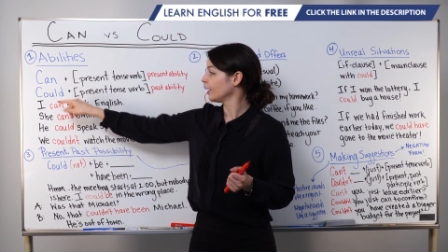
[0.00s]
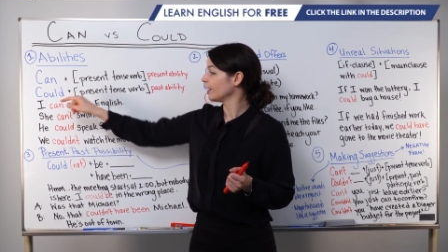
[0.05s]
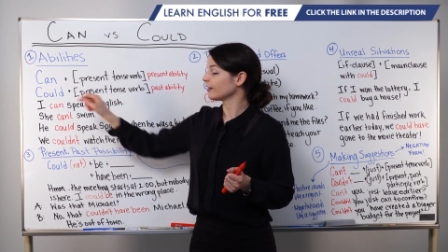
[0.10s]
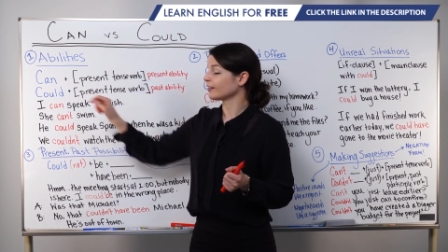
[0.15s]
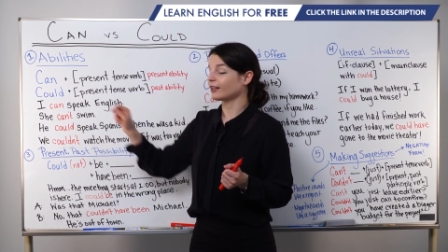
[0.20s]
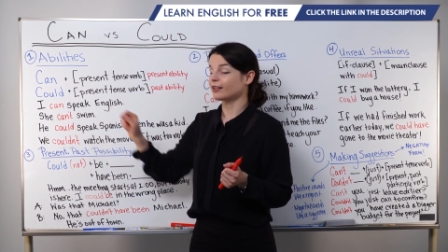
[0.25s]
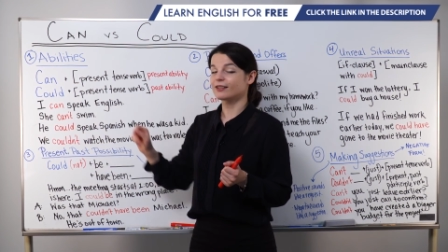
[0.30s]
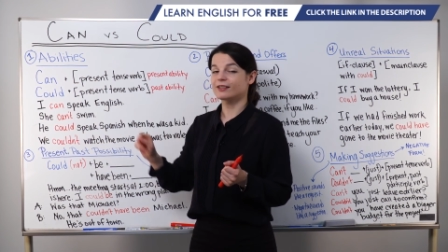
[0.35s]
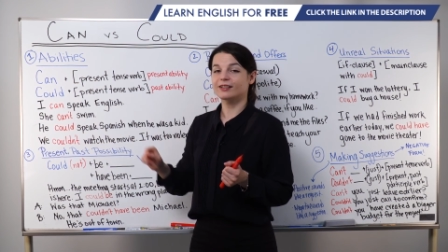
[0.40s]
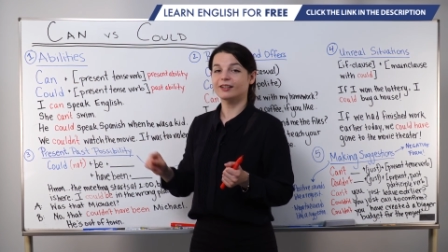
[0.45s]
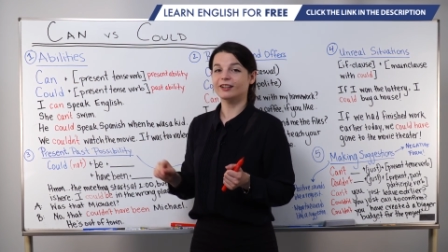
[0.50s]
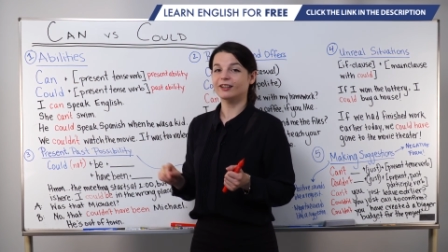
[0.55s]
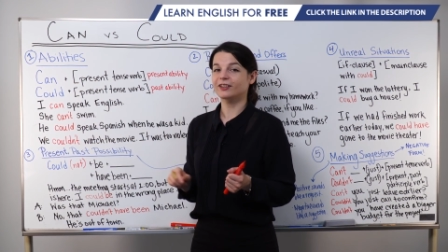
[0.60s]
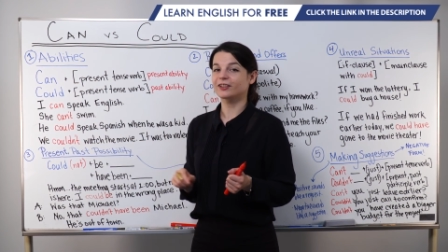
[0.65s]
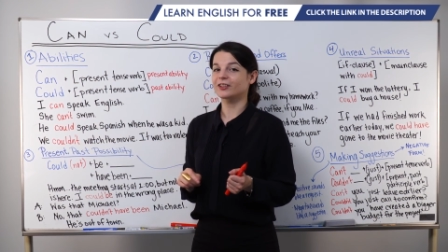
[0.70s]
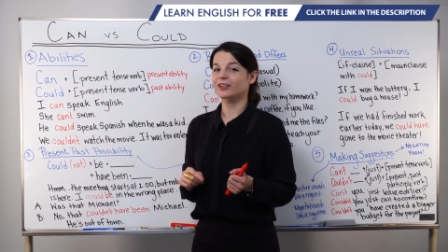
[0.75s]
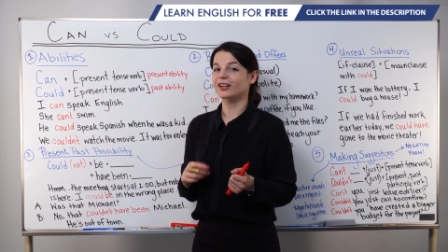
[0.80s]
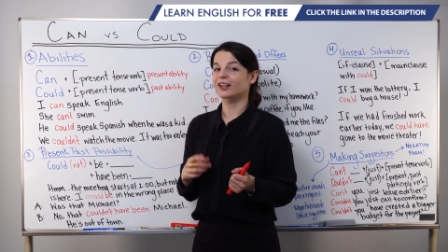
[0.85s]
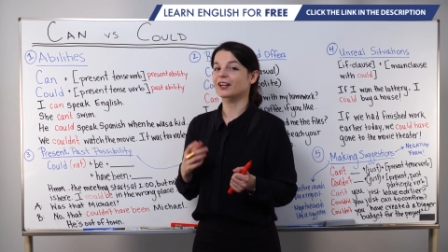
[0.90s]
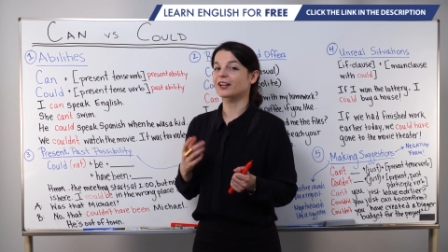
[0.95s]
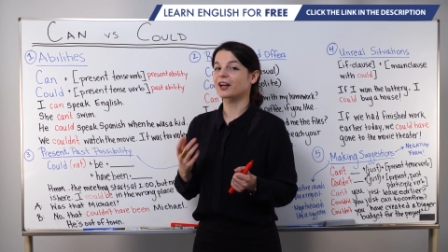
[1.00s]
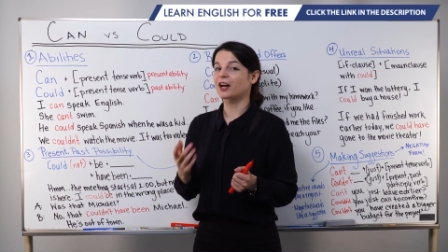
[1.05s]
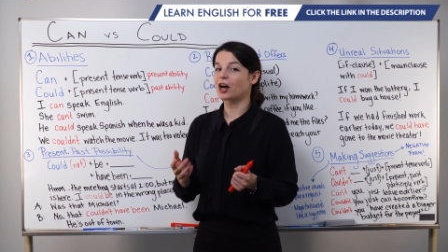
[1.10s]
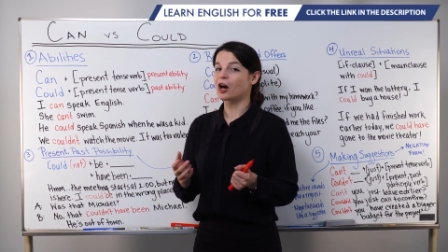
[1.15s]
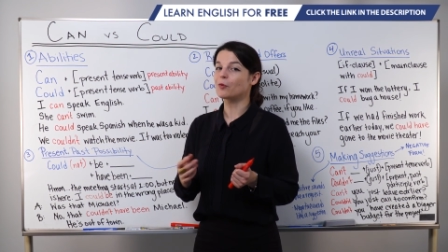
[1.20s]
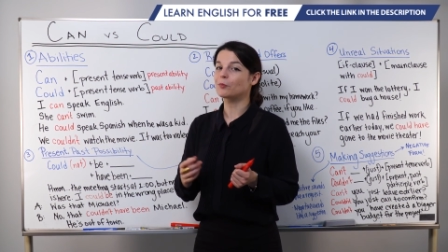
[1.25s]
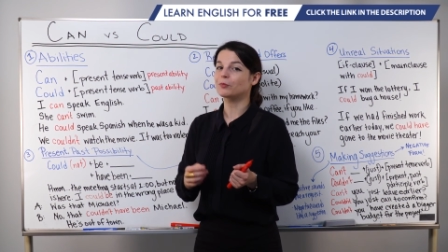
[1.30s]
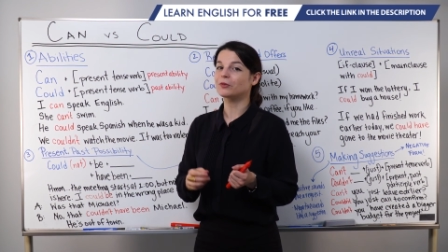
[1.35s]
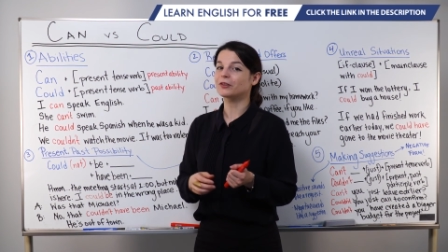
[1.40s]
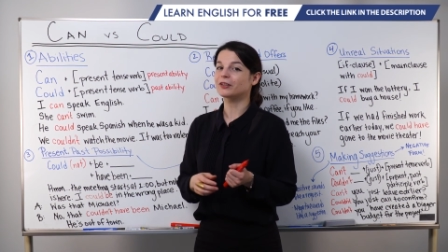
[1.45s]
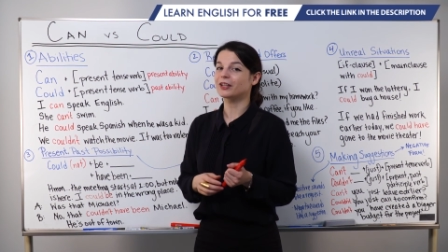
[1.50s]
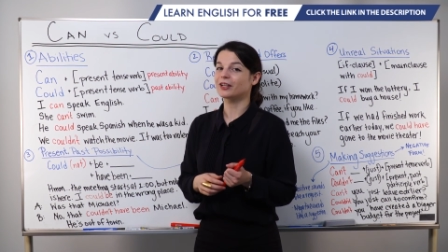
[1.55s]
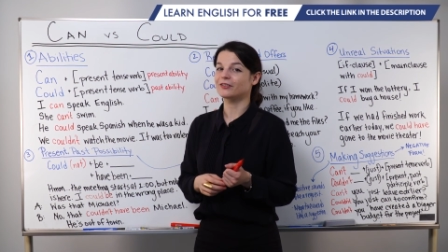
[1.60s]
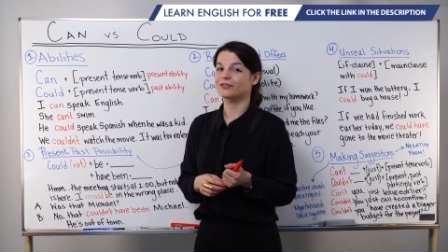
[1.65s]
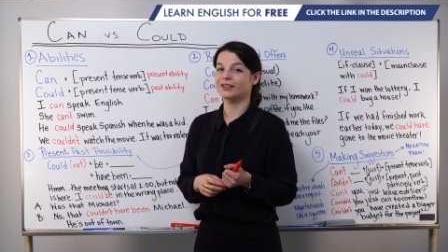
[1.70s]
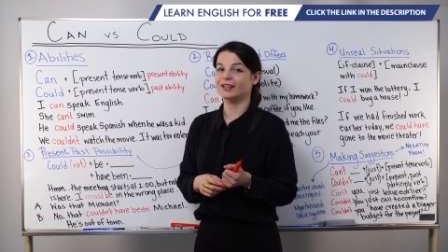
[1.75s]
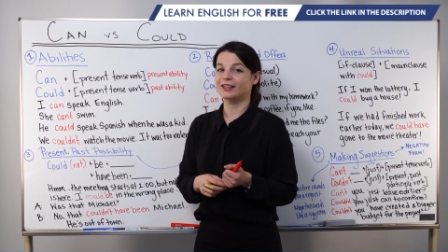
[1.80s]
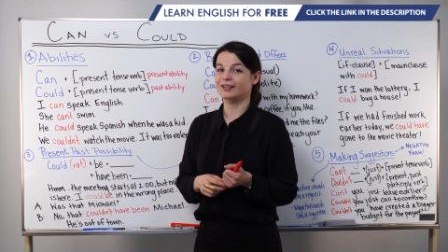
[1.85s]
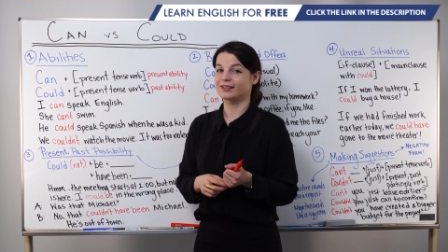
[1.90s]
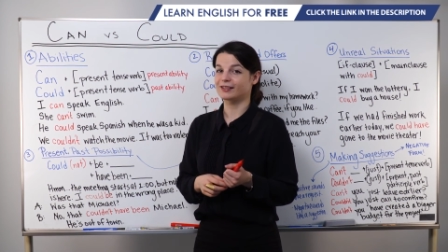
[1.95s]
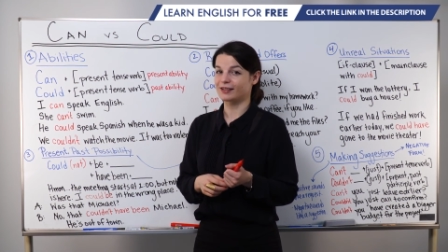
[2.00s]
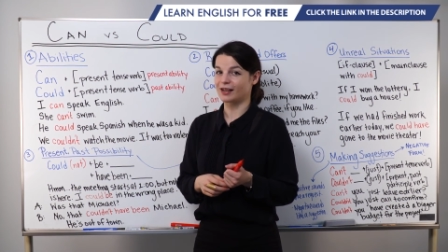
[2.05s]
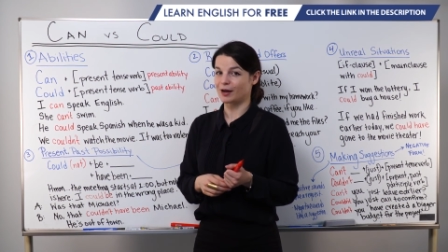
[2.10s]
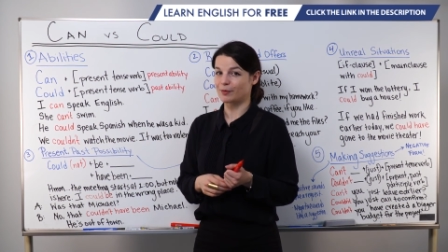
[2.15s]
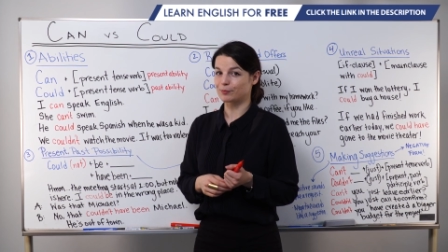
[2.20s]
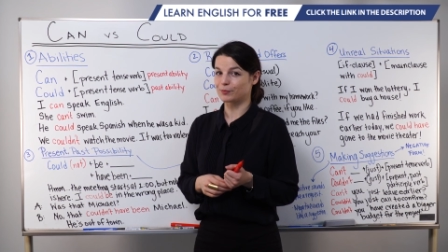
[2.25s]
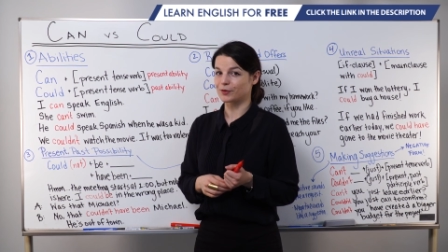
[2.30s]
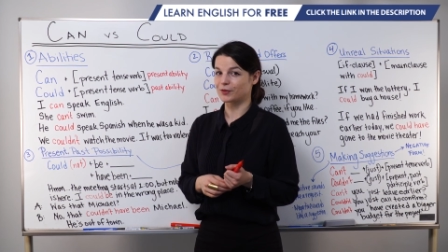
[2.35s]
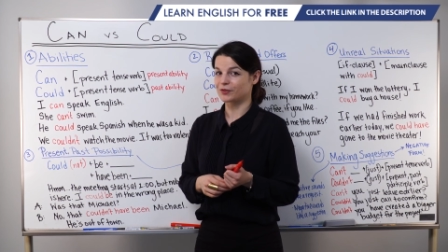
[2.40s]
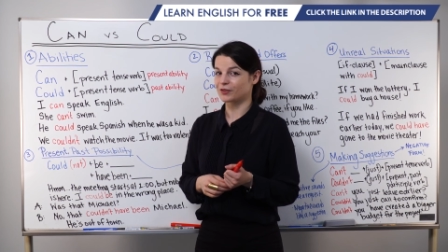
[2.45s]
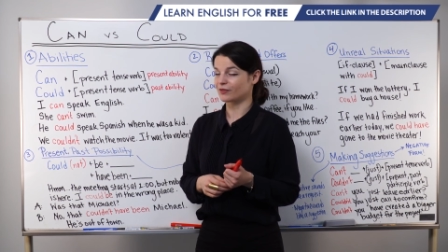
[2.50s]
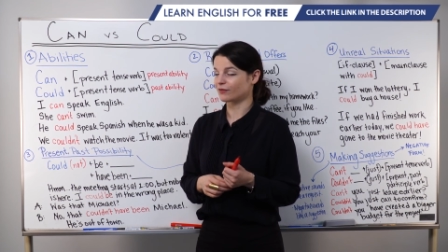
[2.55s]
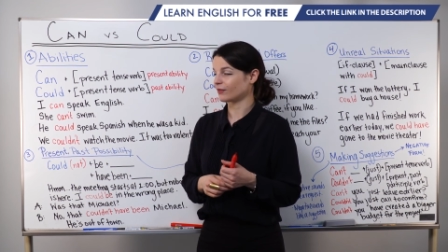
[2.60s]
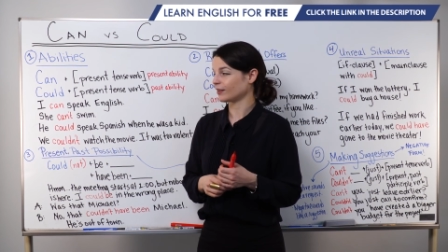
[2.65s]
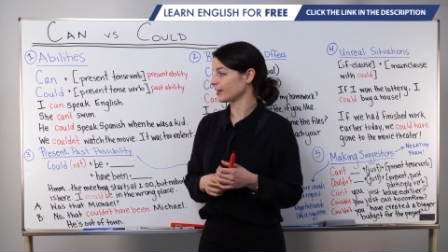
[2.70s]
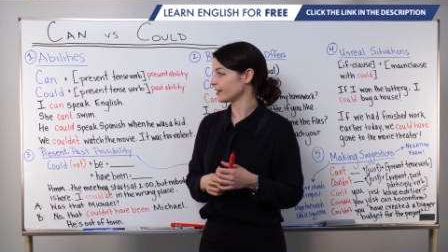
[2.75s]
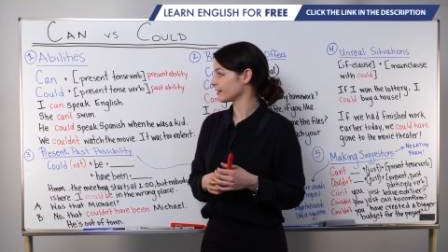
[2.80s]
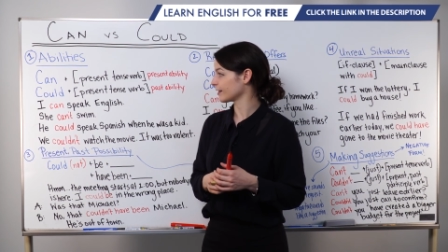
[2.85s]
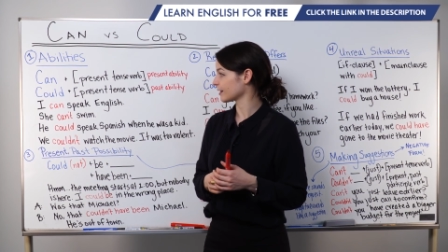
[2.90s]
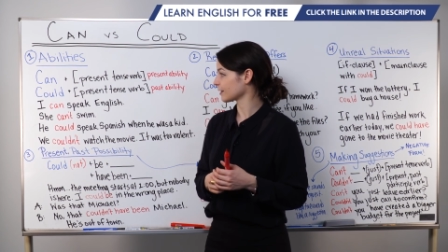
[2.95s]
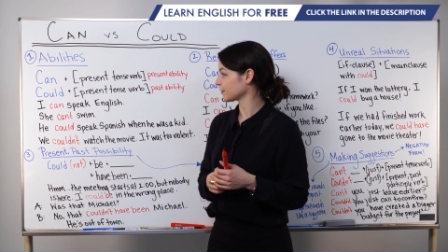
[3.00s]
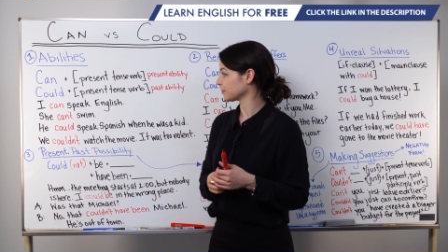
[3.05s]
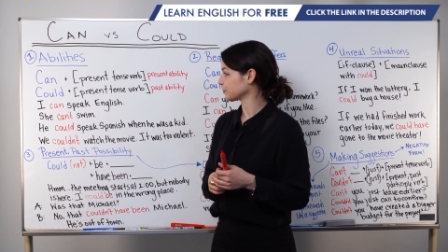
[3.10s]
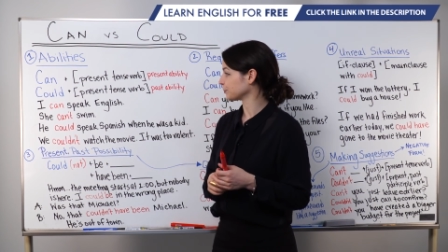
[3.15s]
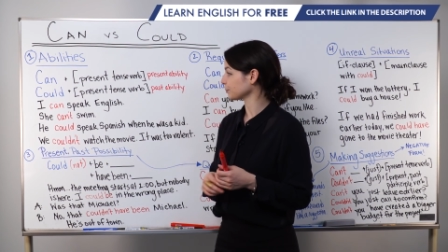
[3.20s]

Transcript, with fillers: Let's take a look at a couple of examples of this.